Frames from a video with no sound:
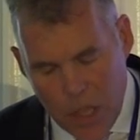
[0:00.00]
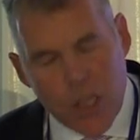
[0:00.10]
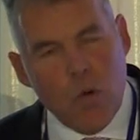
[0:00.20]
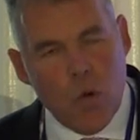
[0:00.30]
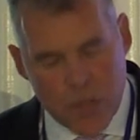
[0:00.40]

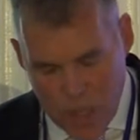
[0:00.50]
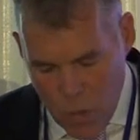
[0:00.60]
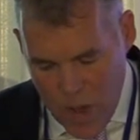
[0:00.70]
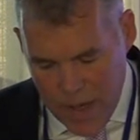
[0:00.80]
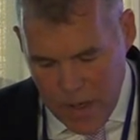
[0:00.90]
You also
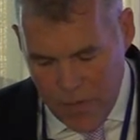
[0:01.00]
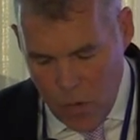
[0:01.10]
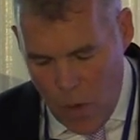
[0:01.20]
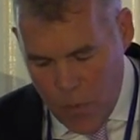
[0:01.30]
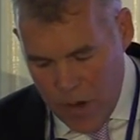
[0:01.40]
win if
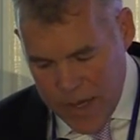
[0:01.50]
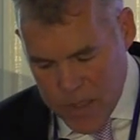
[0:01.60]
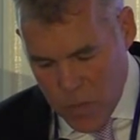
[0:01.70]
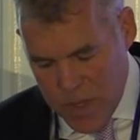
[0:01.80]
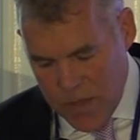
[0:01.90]
you
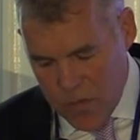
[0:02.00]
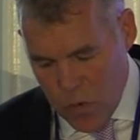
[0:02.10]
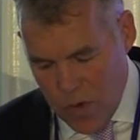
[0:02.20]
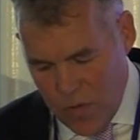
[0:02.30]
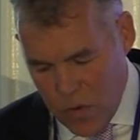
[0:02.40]
operate within the
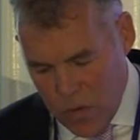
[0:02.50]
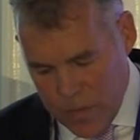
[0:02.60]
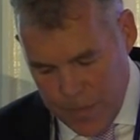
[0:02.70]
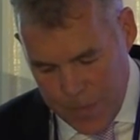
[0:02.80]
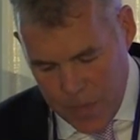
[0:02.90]
rule of law
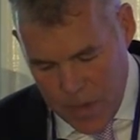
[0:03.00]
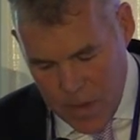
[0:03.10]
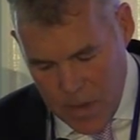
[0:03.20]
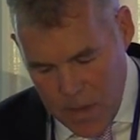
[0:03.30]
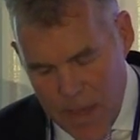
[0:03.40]

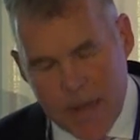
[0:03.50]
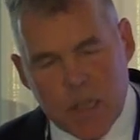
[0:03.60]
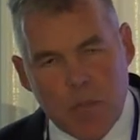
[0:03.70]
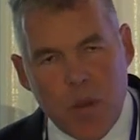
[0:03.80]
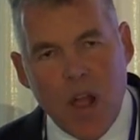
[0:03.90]
and are
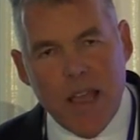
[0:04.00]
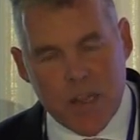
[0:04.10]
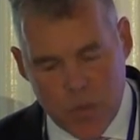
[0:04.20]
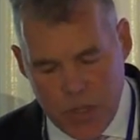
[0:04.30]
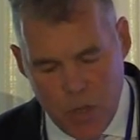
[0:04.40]

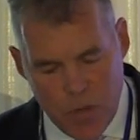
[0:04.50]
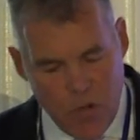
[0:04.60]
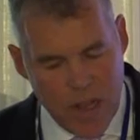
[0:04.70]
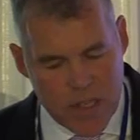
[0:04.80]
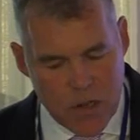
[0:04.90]
compliant with human
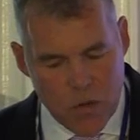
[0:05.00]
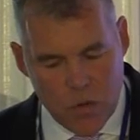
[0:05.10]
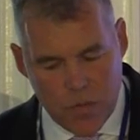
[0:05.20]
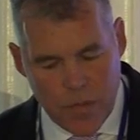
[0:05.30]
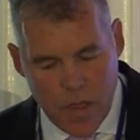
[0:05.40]
rights
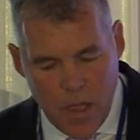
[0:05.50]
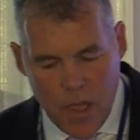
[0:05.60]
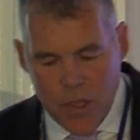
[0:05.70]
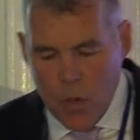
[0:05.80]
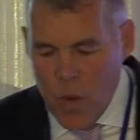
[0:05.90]
law.
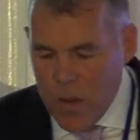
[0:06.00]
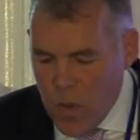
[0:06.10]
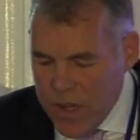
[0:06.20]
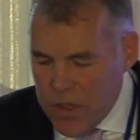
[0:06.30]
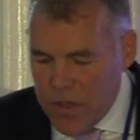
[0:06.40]
You win
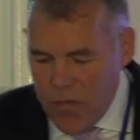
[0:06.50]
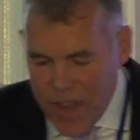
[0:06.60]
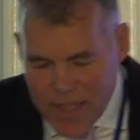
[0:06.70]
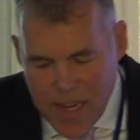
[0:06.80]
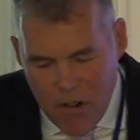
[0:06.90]
when you
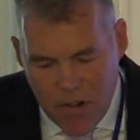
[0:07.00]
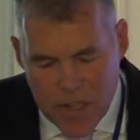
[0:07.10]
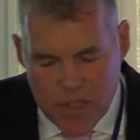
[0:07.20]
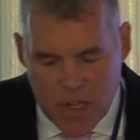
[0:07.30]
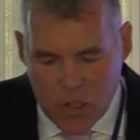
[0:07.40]
convict
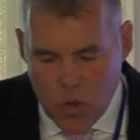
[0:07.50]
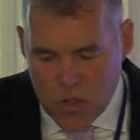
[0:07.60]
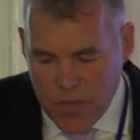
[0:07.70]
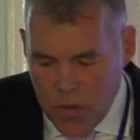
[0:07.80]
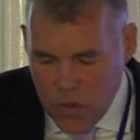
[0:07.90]
terrorists in a
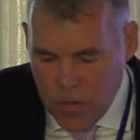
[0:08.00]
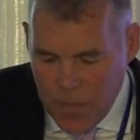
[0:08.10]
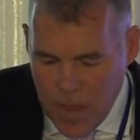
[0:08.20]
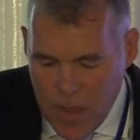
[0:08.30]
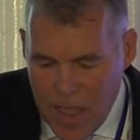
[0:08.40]
court of law
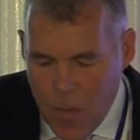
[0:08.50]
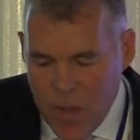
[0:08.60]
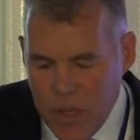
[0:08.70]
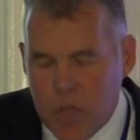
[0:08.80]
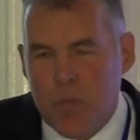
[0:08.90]
and
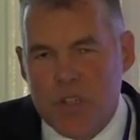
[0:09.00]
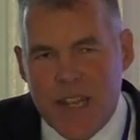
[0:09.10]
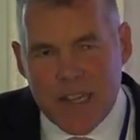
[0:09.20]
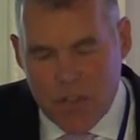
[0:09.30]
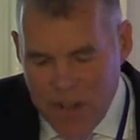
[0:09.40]
when you can
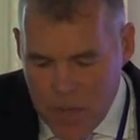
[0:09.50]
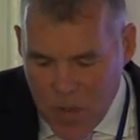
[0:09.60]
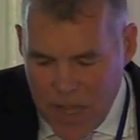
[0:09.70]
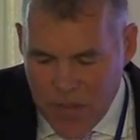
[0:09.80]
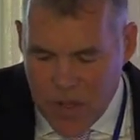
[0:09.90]
present
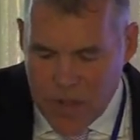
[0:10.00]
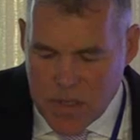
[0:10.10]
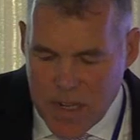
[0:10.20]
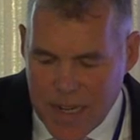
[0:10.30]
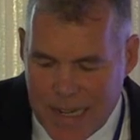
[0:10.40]
credible
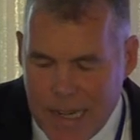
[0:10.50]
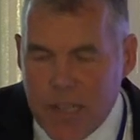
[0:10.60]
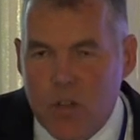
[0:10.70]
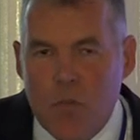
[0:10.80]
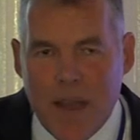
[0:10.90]
evidence in a
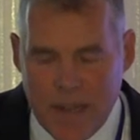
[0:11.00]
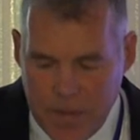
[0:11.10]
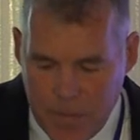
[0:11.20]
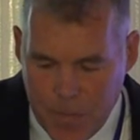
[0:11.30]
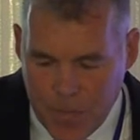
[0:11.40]
clinical
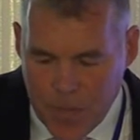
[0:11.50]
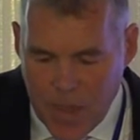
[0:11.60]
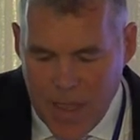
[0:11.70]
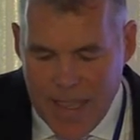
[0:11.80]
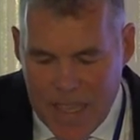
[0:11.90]
manner,
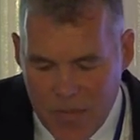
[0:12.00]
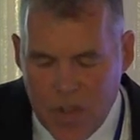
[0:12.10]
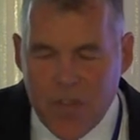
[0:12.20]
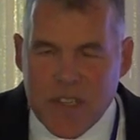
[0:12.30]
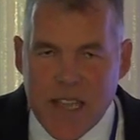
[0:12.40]
even
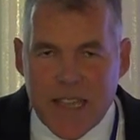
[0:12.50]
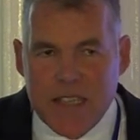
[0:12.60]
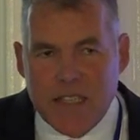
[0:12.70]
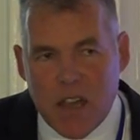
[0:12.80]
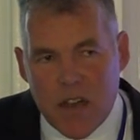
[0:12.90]
if it
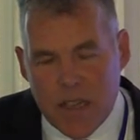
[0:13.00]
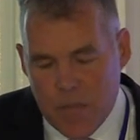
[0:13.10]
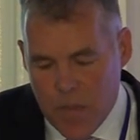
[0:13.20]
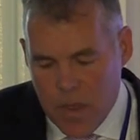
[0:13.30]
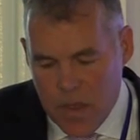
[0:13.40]
takes
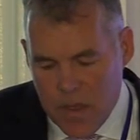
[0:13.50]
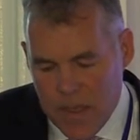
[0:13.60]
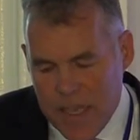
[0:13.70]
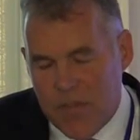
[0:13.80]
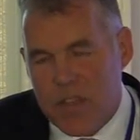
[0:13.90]
time,
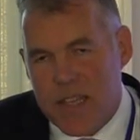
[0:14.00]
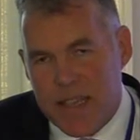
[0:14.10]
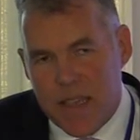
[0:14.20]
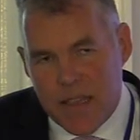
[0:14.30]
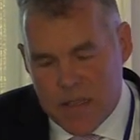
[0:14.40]
even
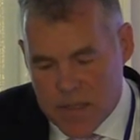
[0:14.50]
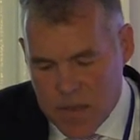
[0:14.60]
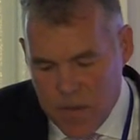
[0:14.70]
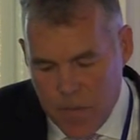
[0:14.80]
decades.